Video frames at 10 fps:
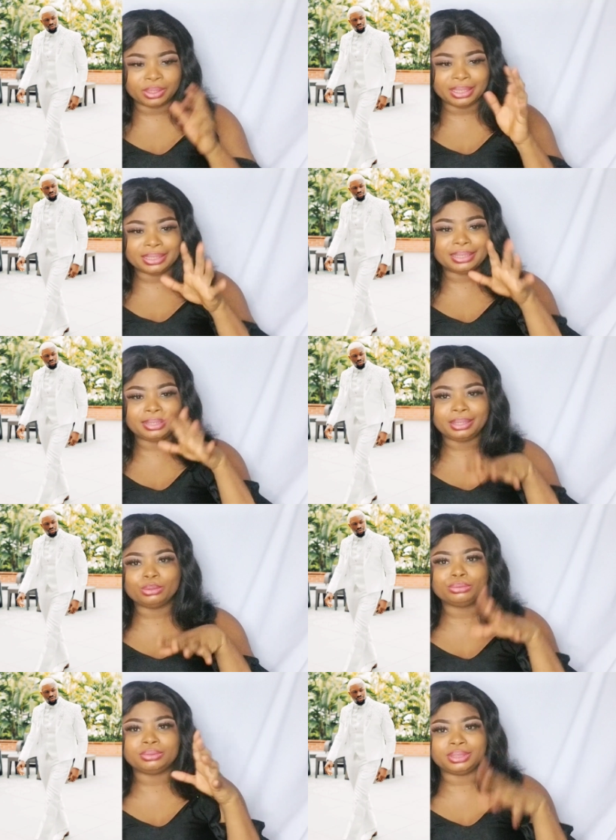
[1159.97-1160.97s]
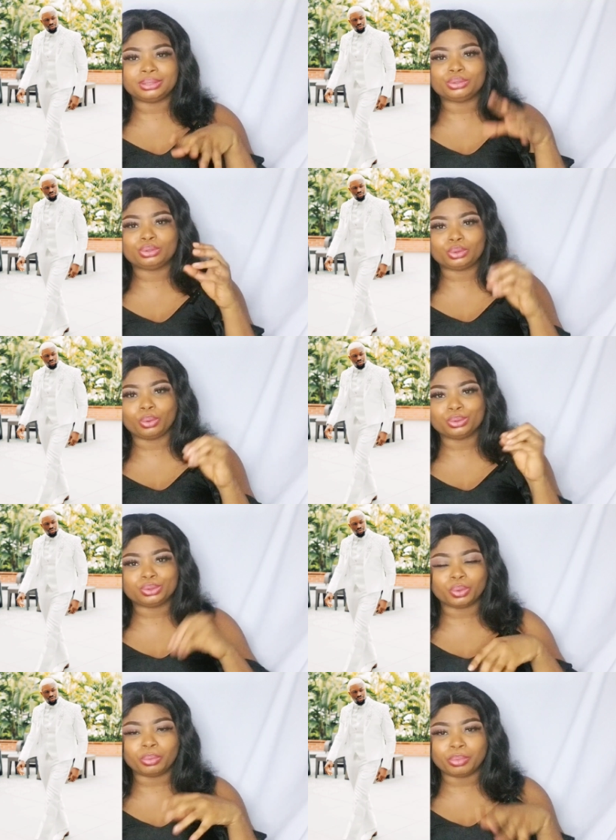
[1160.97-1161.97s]
He killed it so,
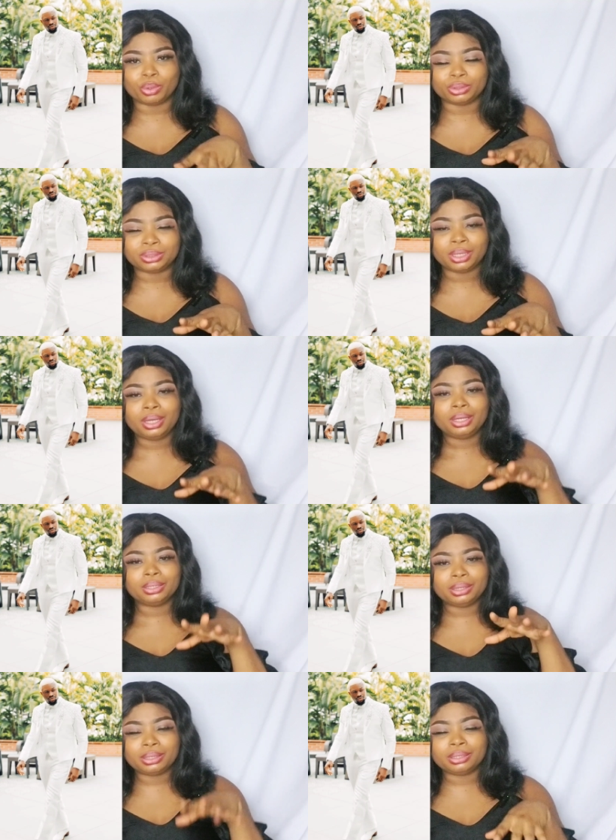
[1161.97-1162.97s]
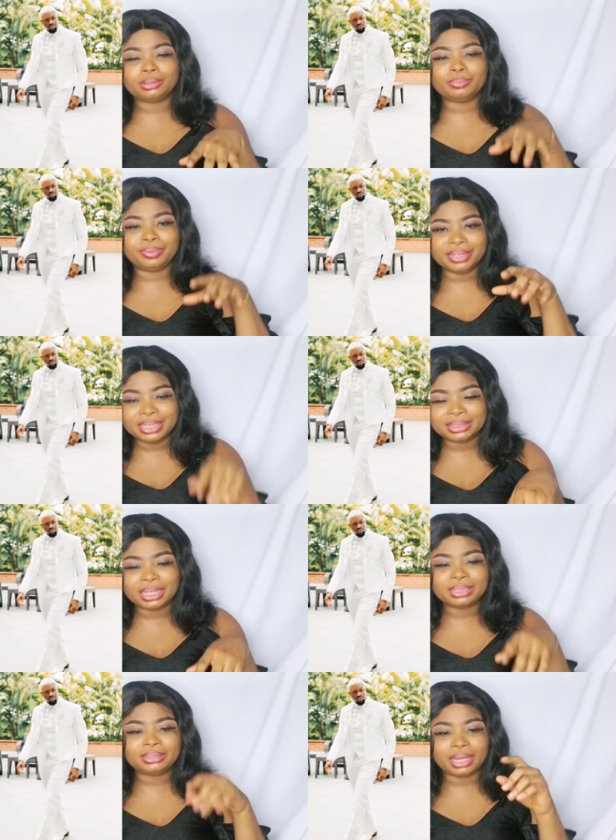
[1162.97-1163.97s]
so much. The
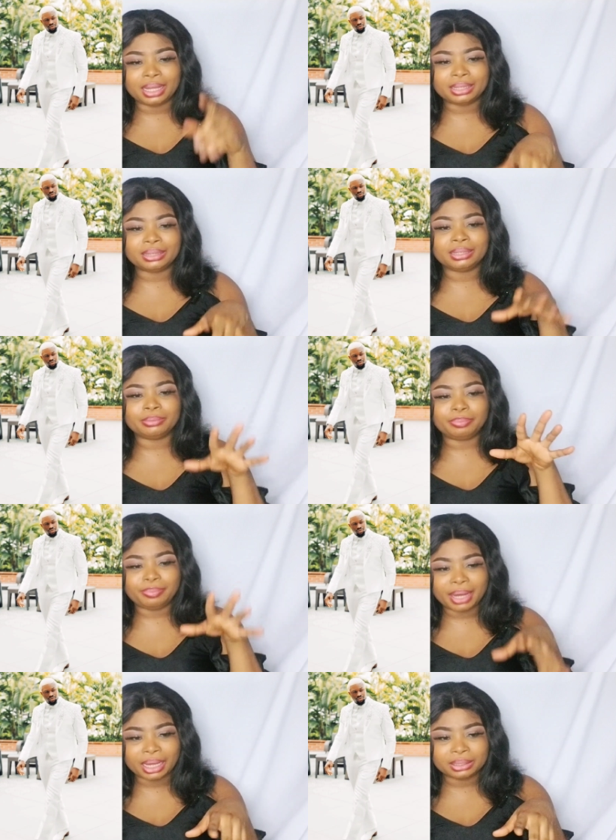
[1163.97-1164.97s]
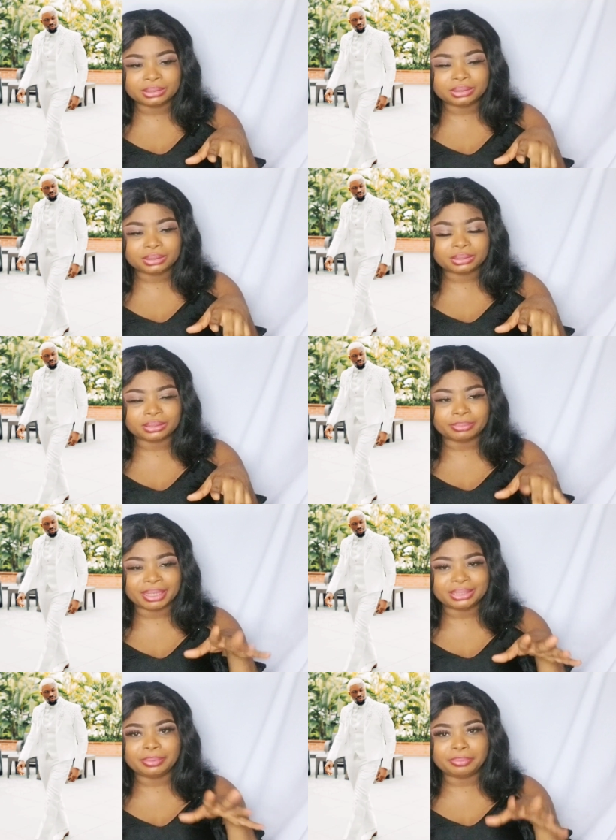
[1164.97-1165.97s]
blazers and the pants, the
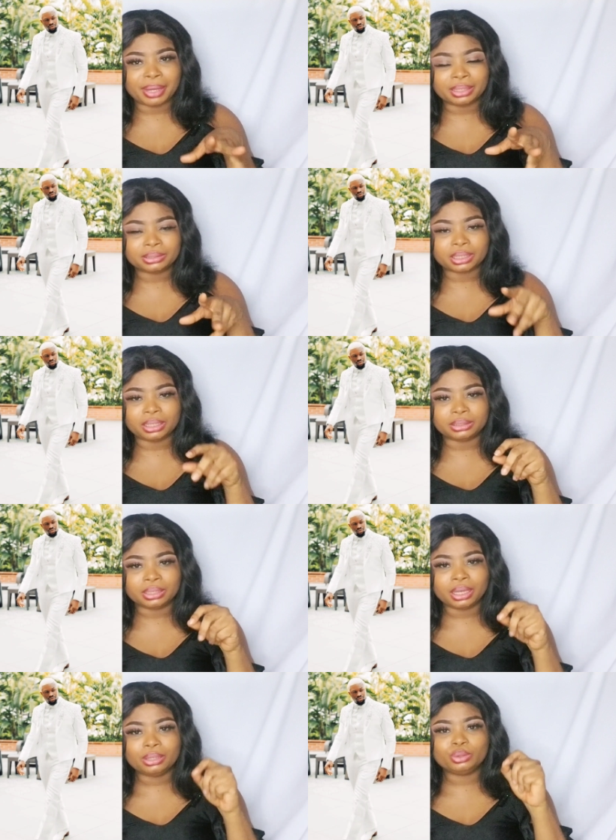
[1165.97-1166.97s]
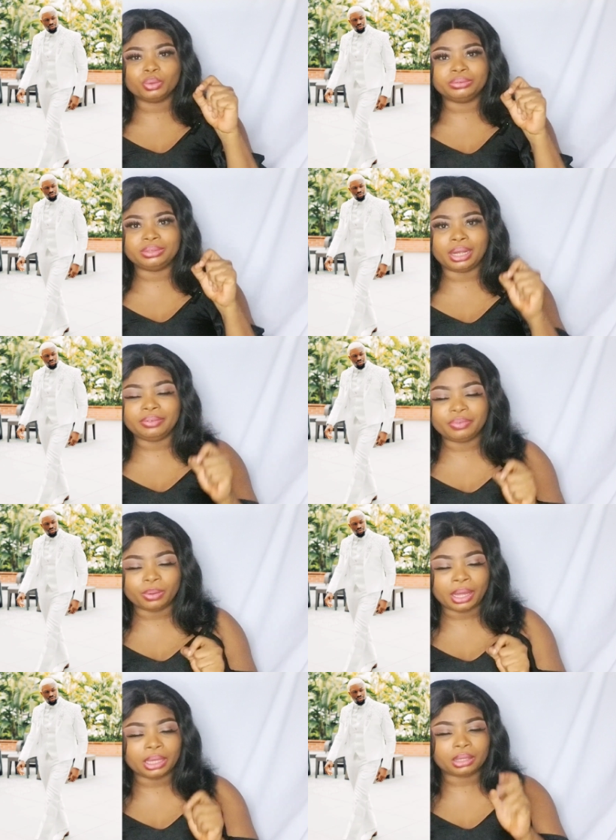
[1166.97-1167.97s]
matching pants, it's to die
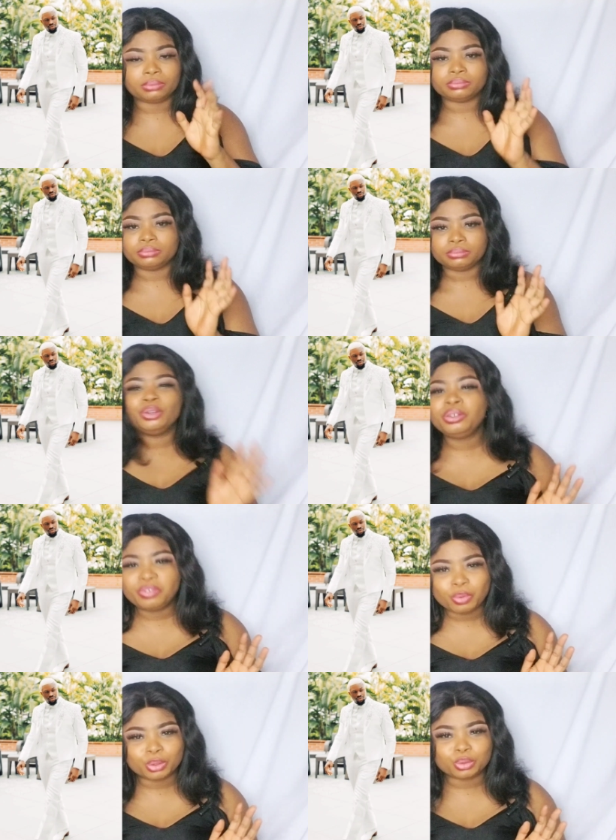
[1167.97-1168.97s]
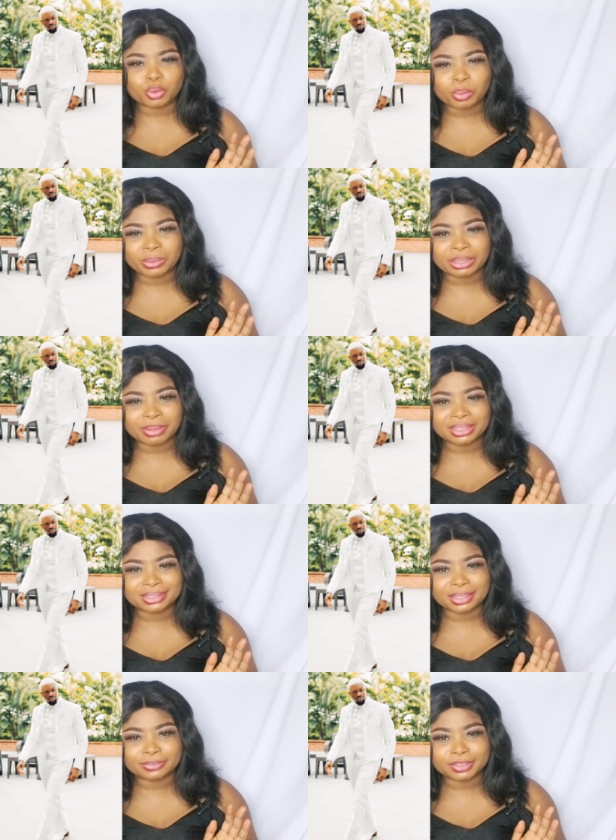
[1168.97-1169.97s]
for. Like, I don't even want to talk much about
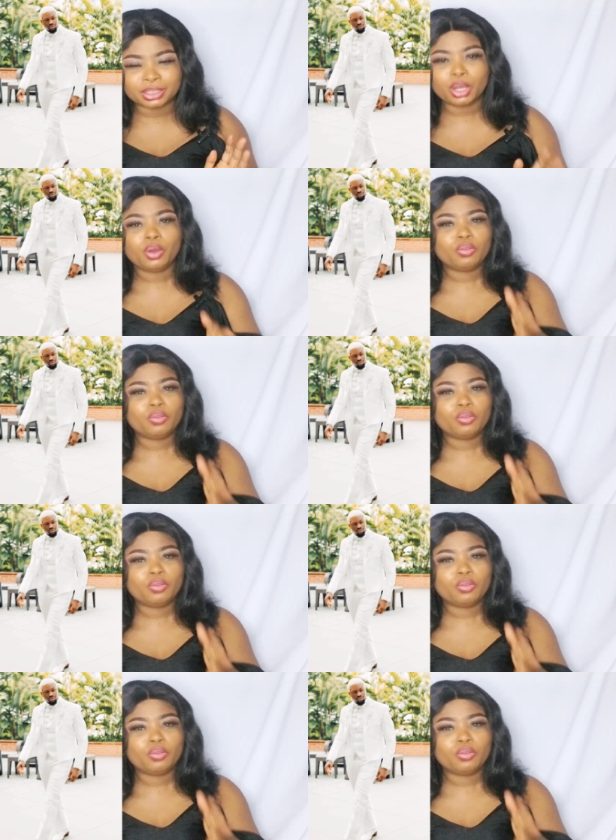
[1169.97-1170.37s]
this outfit.